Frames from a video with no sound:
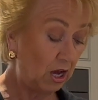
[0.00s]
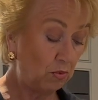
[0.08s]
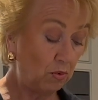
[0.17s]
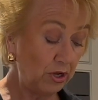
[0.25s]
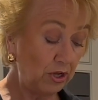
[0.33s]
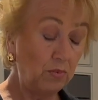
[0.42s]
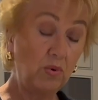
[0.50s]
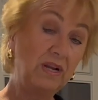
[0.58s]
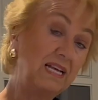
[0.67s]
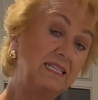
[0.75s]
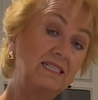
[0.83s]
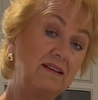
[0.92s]
What you want
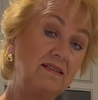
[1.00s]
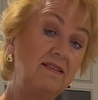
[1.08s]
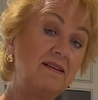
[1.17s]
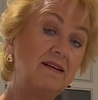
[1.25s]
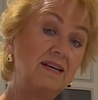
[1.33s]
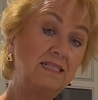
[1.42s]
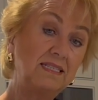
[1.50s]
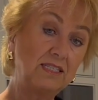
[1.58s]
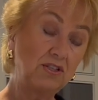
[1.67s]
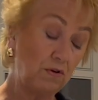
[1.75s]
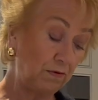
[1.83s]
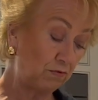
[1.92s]
is a nice,
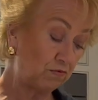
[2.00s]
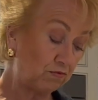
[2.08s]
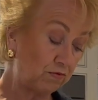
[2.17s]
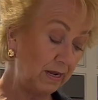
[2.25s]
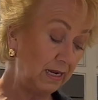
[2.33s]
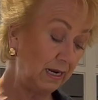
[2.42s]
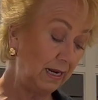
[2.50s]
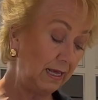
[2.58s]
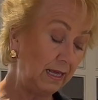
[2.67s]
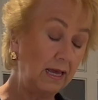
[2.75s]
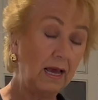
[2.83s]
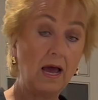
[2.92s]
soft,
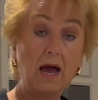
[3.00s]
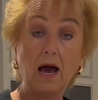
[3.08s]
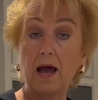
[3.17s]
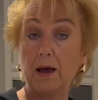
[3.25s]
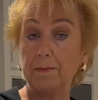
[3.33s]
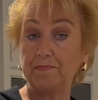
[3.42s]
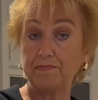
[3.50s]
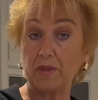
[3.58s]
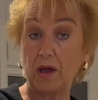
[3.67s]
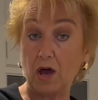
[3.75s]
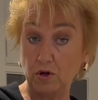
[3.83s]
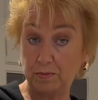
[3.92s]
wrinkly
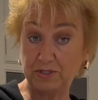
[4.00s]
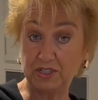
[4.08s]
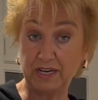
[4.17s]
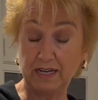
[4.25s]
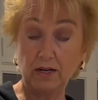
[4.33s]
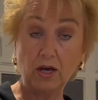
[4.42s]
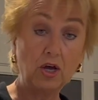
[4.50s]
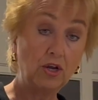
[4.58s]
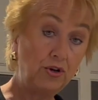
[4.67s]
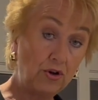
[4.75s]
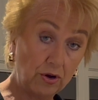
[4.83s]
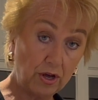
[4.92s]
aubergine,
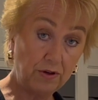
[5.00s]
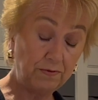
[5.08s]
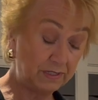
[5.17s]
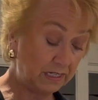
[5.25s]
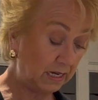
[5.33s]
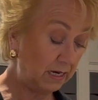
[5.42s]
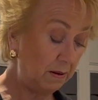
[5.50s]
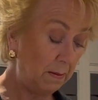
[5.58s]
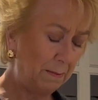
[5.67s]
not overdone,